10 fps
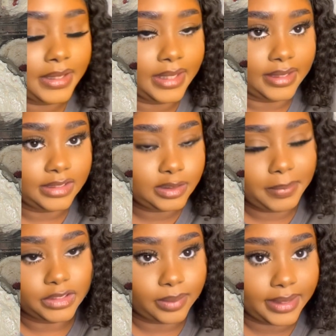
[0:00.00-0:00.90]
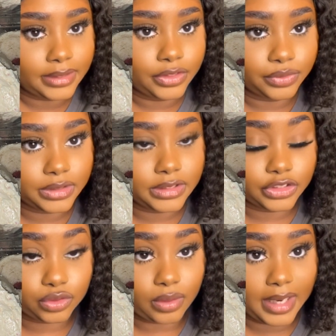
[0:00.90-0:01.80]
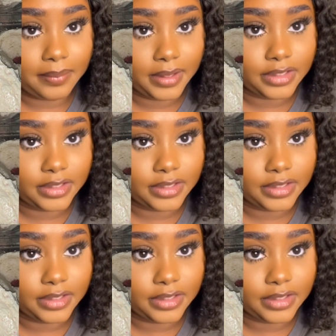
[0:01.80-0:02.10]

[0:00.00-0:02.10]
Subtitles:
yeah, that's the best way I can use to describe it.